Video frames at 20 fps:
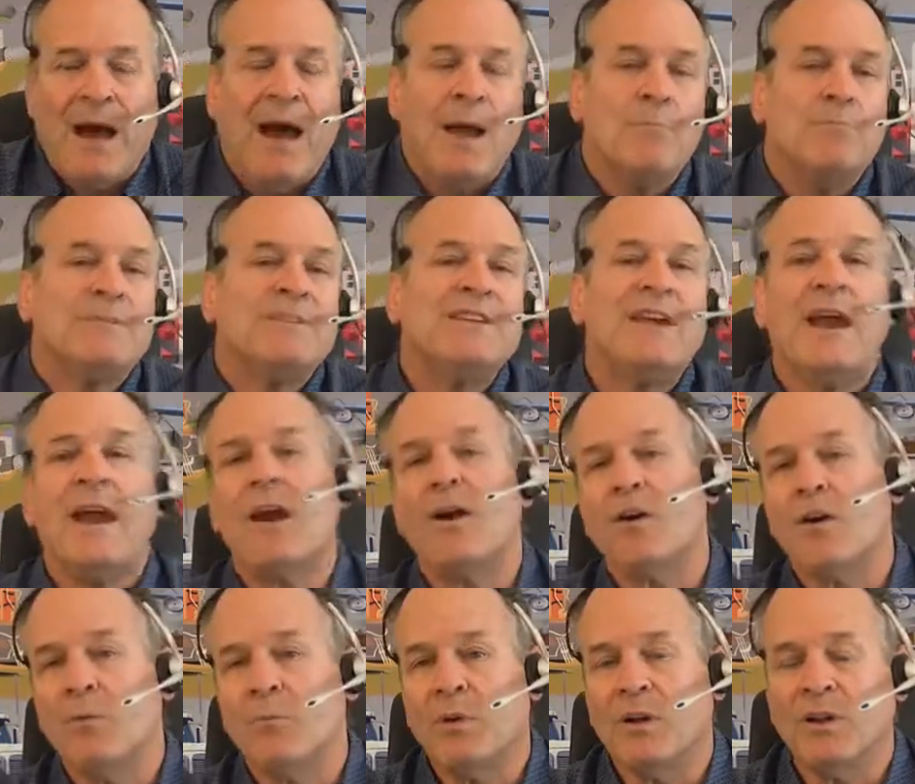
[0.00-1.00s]
I'm
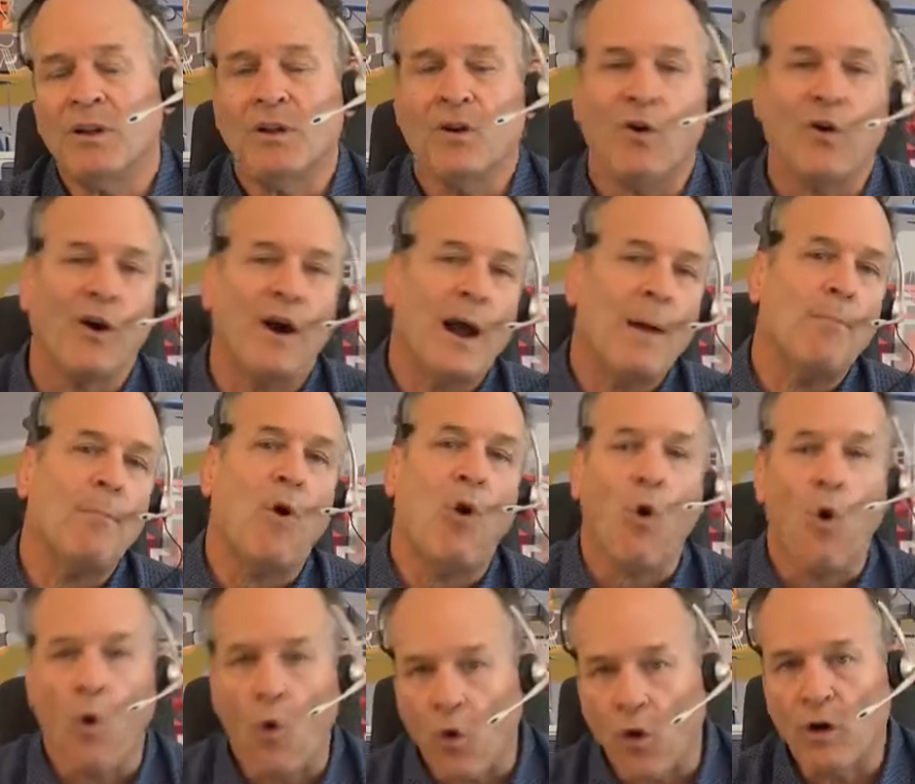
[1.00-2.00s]
terrible or I'm
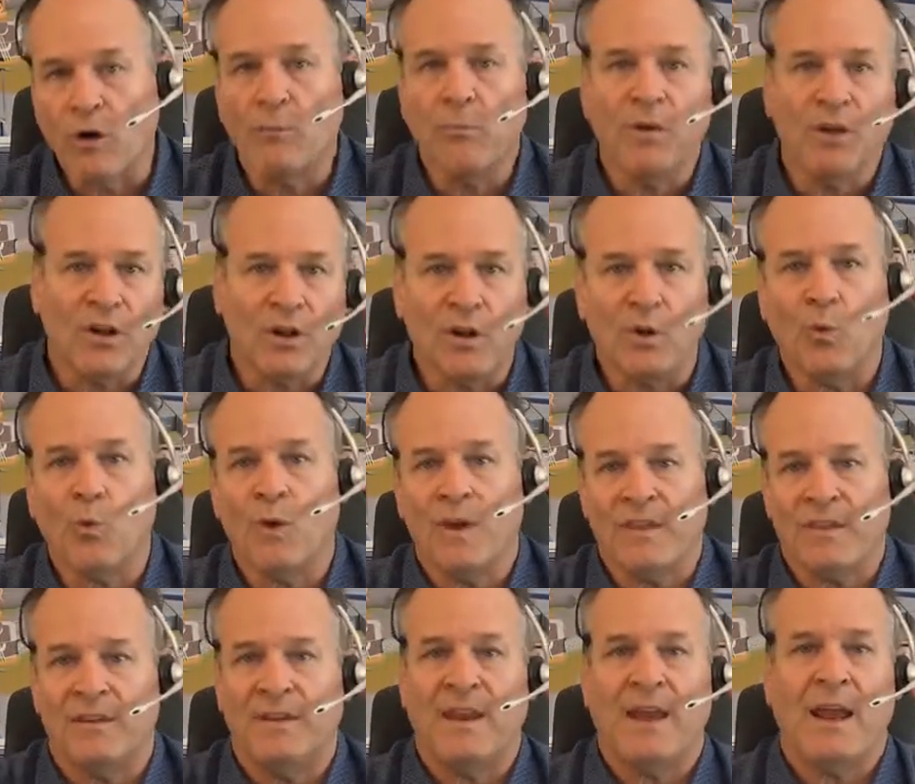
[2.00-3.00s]
horrible
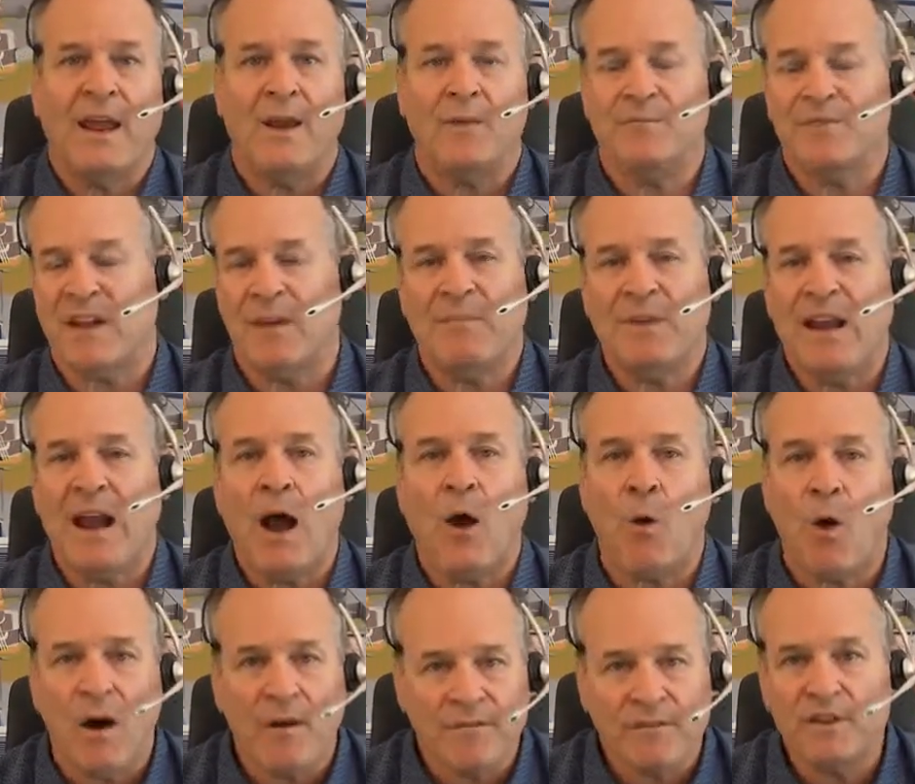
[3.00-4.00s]
with names. I mean, how
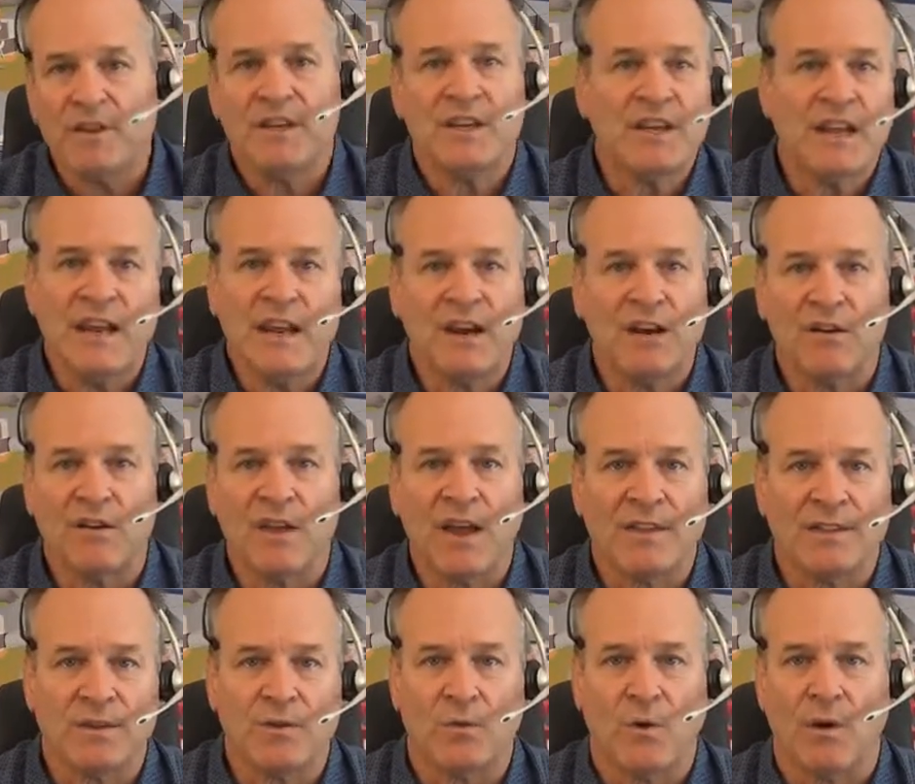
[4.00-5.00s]
often do you hear
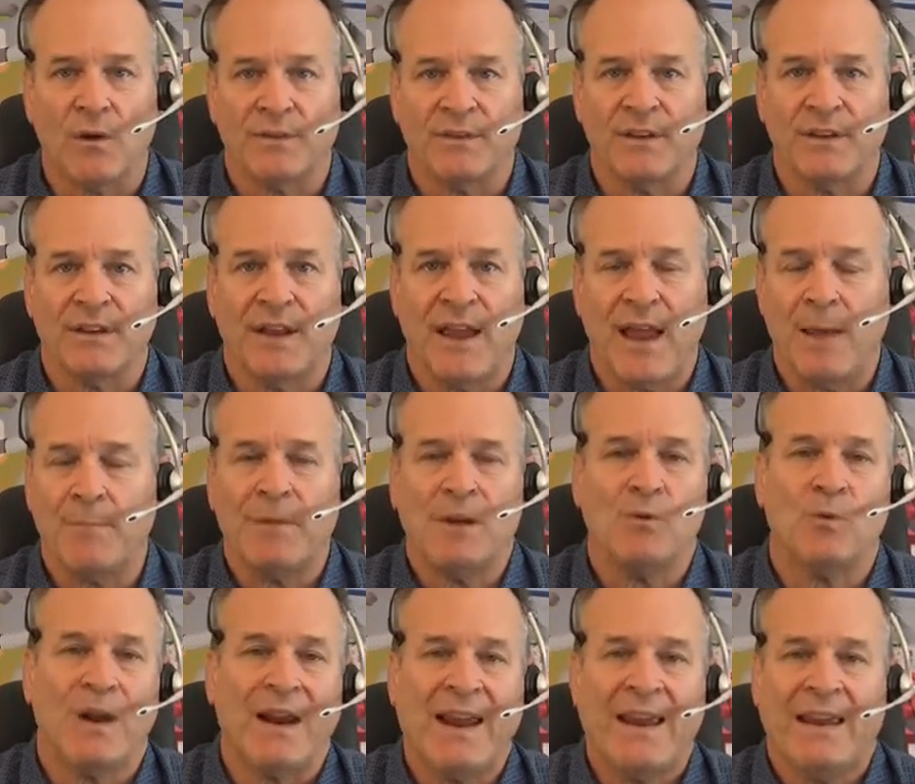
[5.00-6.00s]
that throughout the day? I mean,
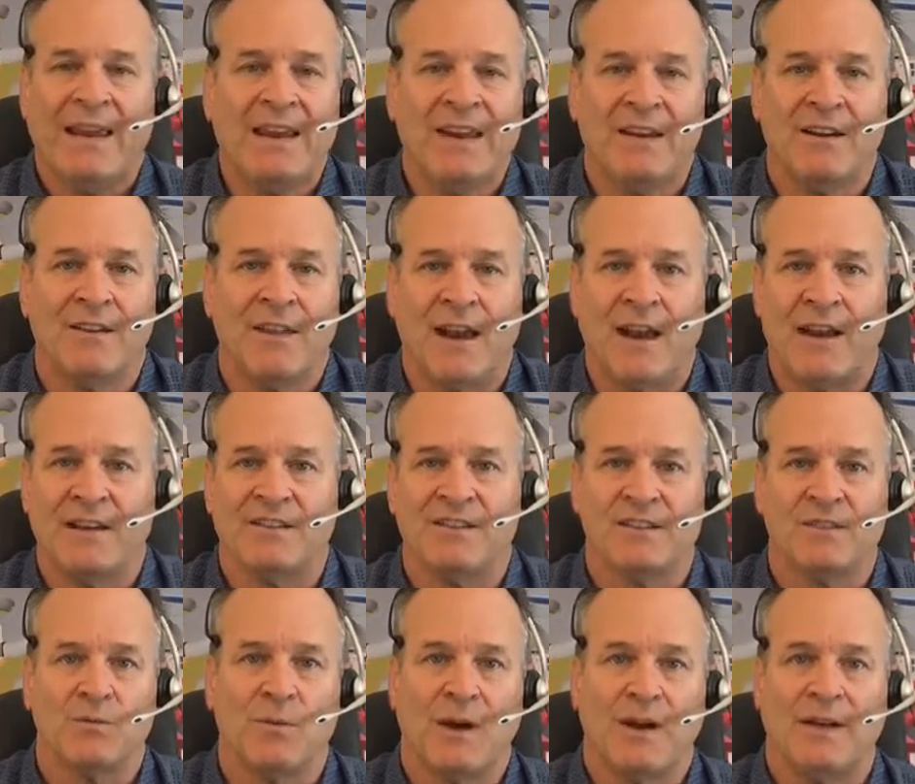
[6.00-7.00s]
when I hear that, I
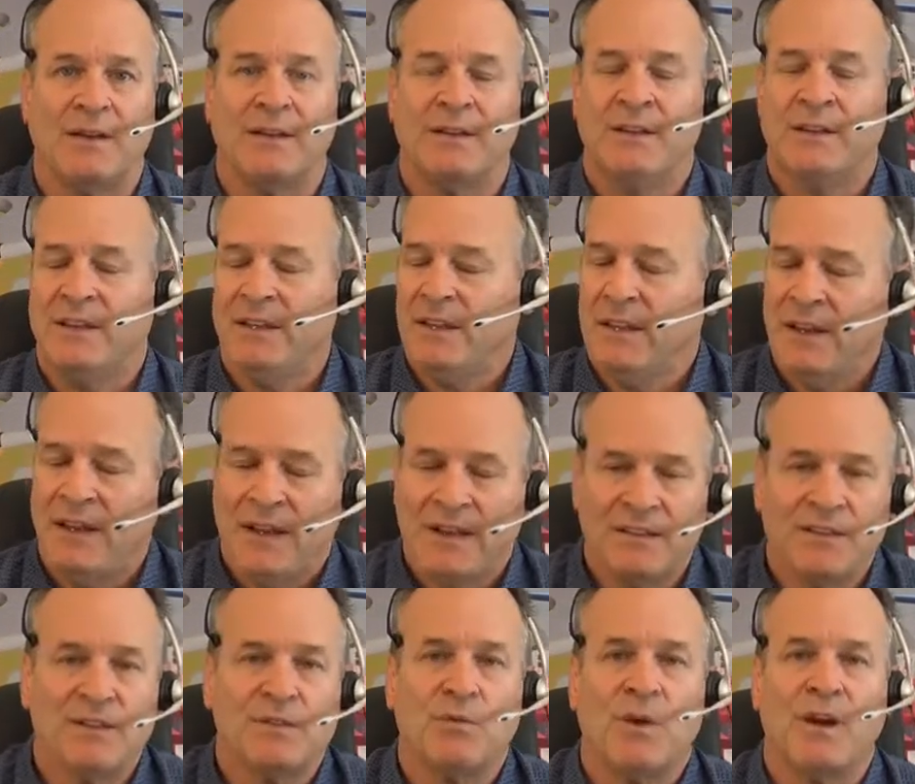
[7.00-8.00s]
just want to I
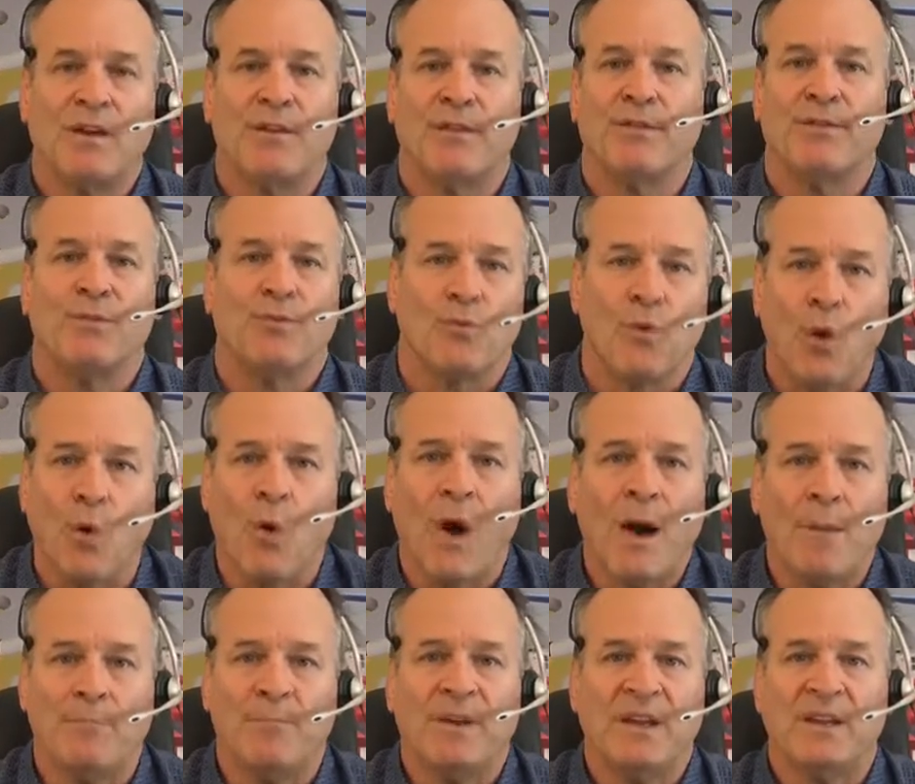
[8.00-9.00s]
just want to throw
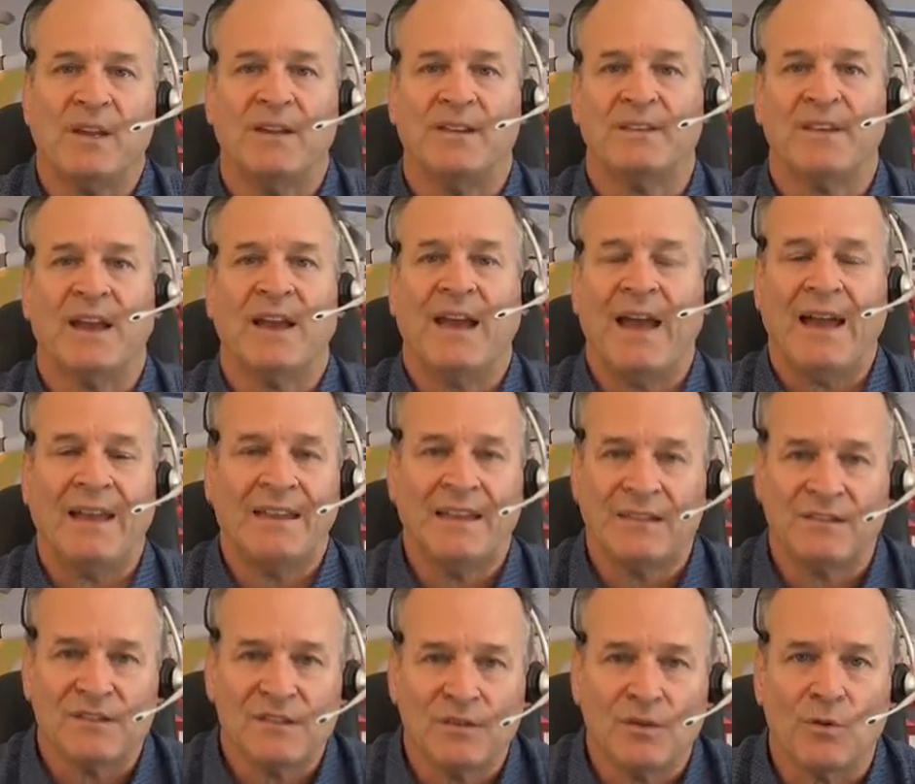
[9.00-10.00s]
up because I, I
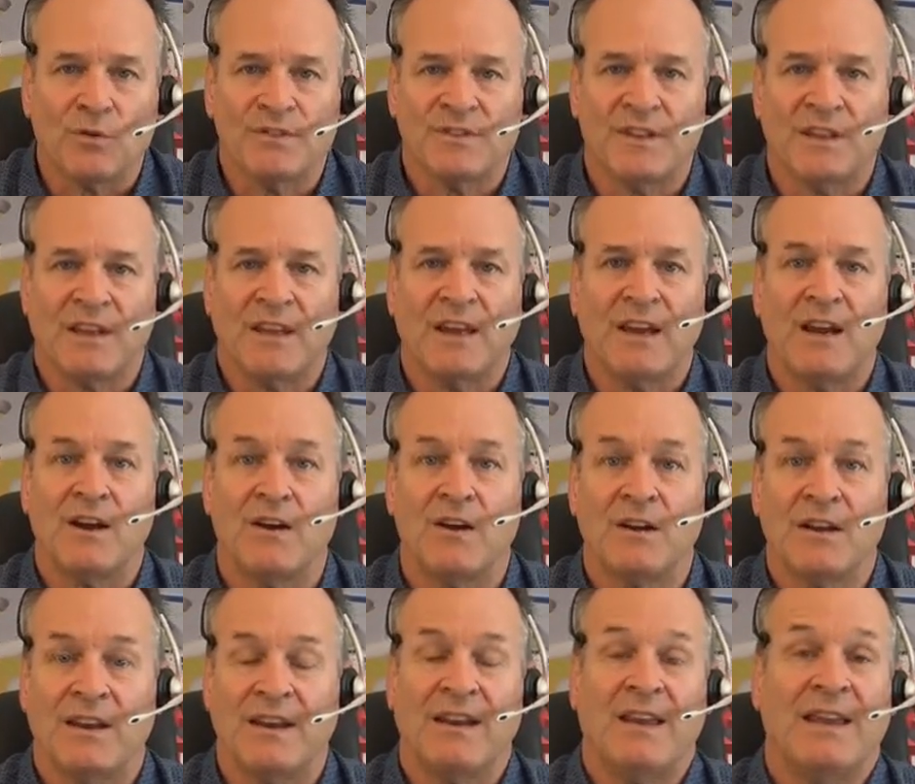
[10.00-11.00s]
get so sick of
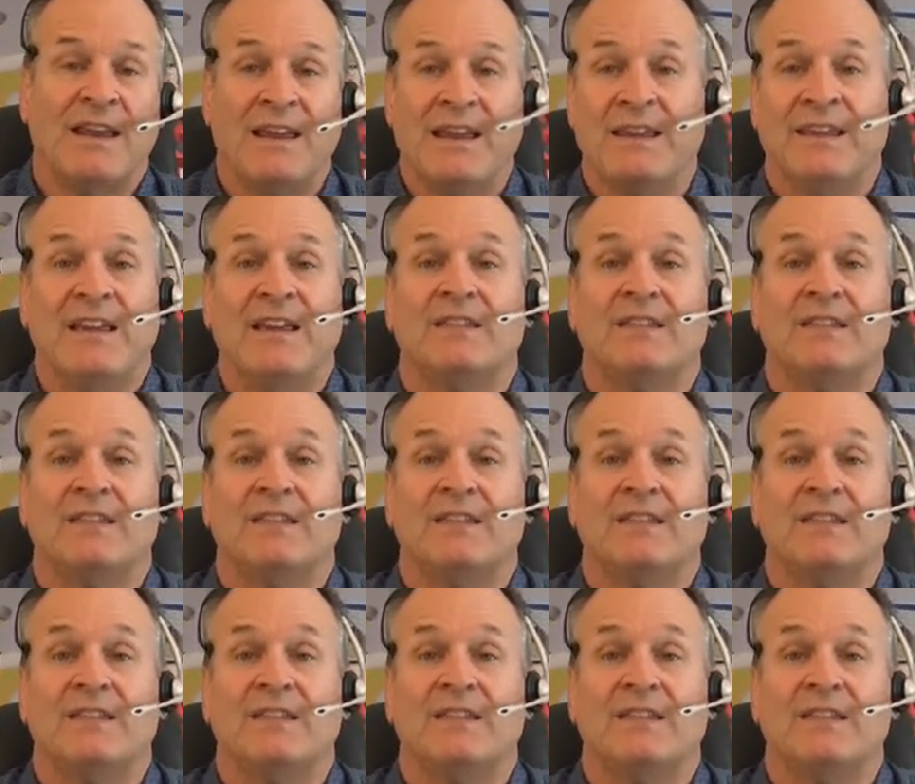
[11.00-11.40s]
hearing it. It, it.